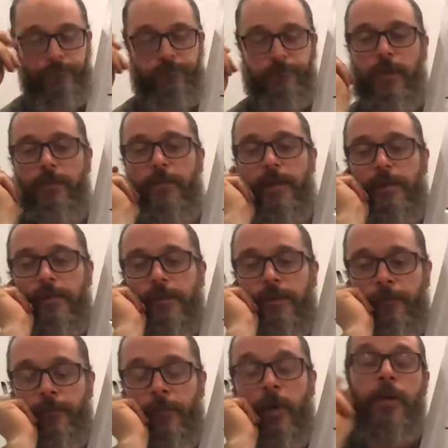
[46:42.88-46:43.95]
And
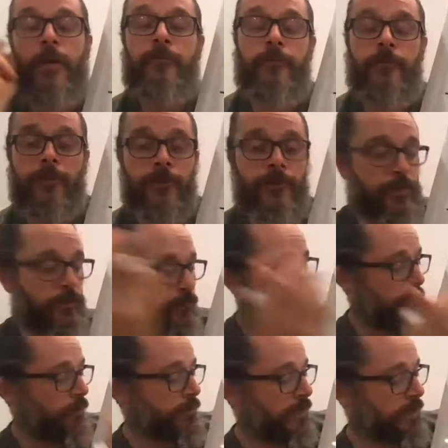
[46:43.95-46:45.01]
then for
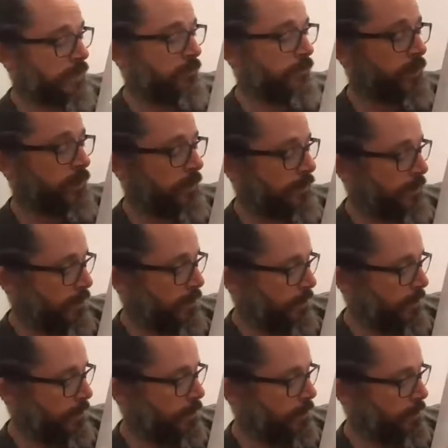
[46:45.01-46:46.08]
those activities
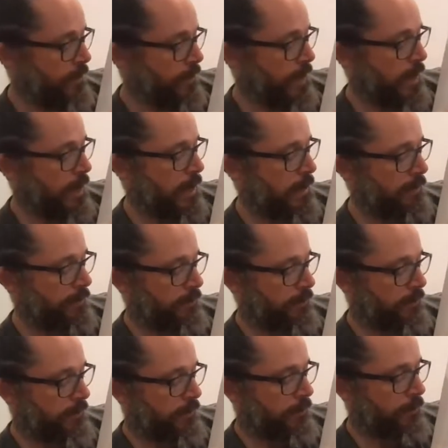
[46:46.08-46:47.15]
that are not
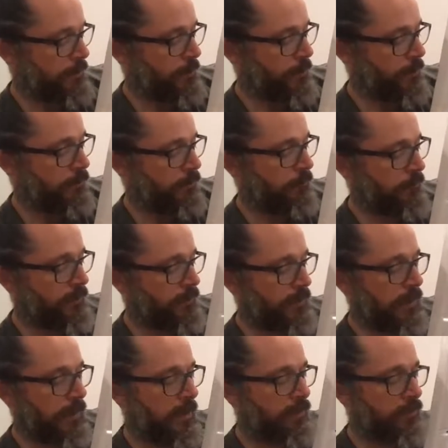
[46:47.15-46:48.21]
part of
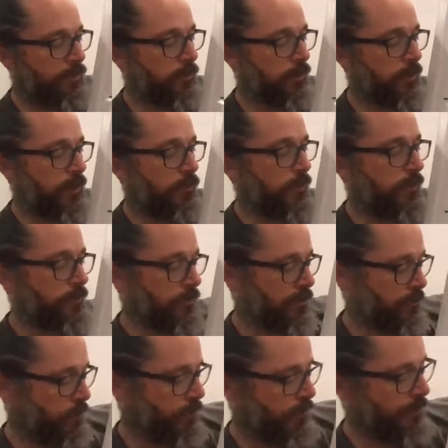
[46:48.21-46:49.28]
state high school league winter
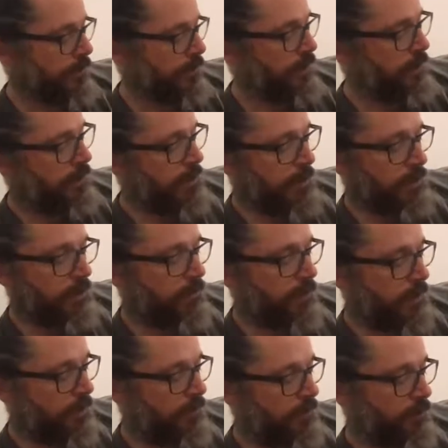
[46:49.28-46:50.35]
sports, I know
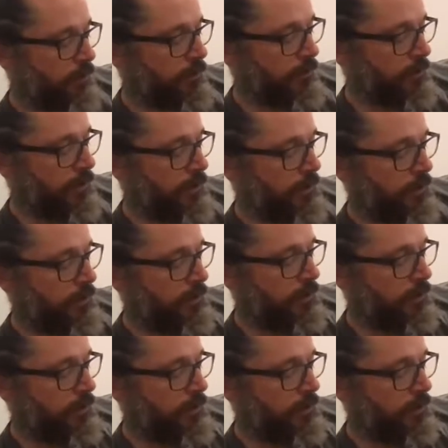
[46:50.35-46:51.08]
that currently